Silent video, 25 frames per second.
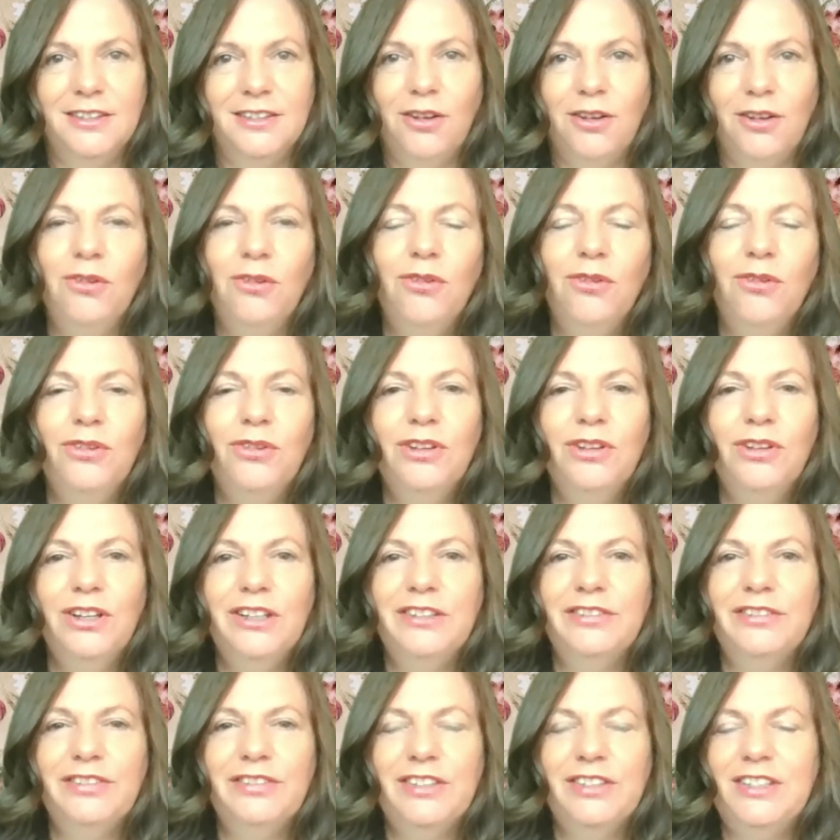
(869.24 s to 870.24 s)
all
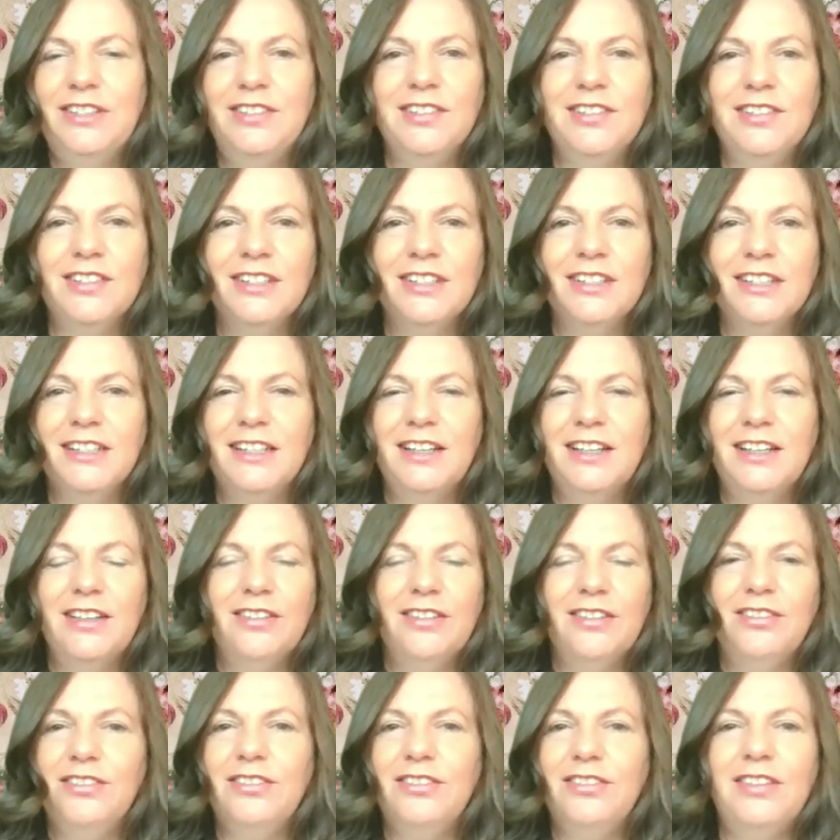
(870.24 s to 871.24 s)
of these
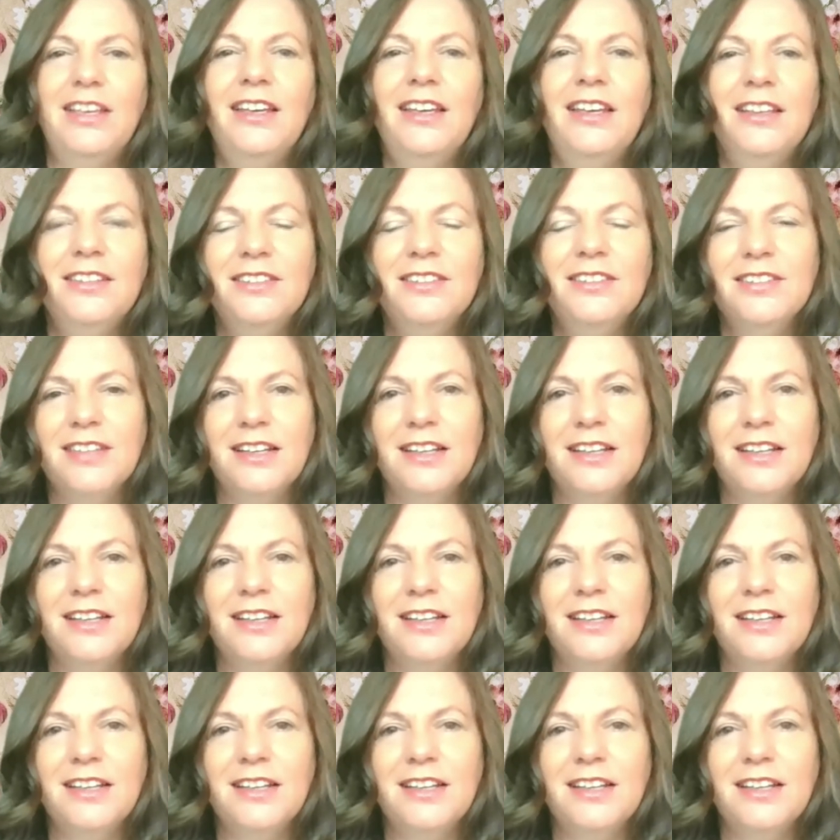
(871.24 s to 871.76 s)
things